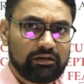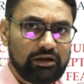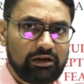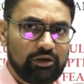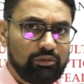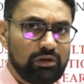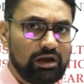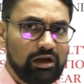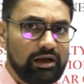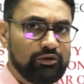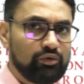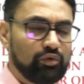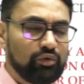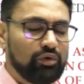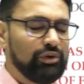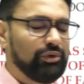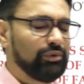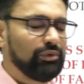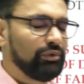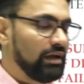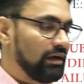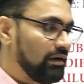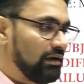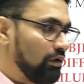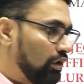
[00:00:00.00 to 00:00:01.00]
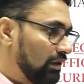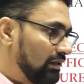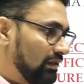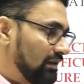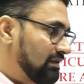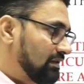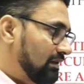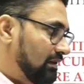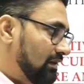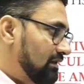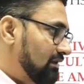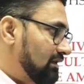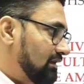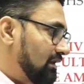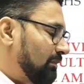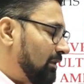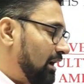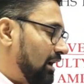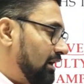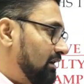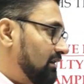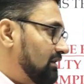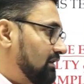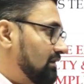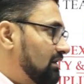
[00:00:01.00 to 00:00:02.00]
Now I told you that all this concept I
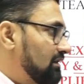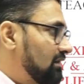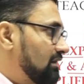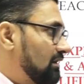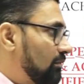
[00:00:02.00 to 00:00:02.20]
discuss